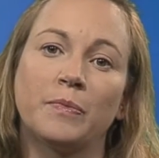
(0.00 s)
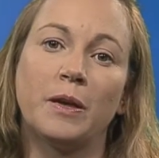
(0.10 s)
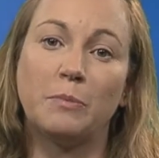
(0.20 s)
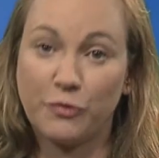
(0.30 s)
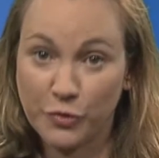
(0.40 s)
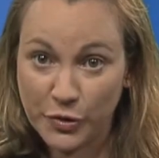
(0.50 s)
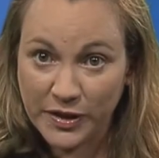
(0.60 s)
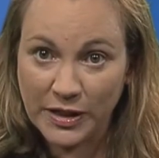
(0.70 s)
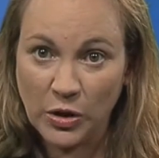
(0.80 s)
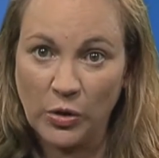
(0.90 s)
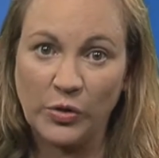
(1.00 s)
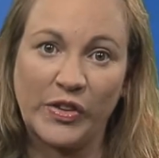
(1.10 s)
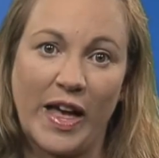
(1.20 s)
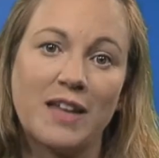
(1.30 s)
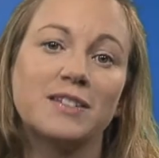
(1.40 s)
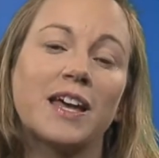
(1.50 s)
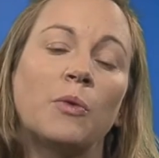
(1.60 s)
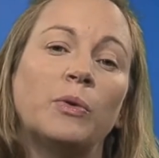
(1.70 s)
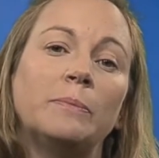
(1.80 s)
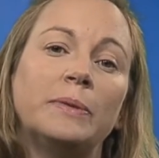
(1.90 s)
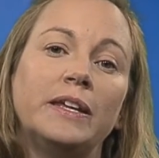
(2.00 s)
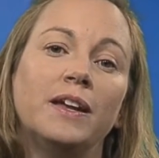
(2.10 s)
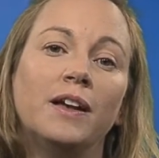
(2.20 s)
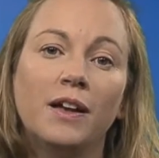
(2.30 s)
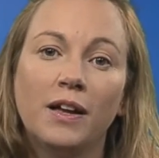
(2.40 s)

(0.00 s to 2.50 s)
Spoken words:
Before the year's end, I will be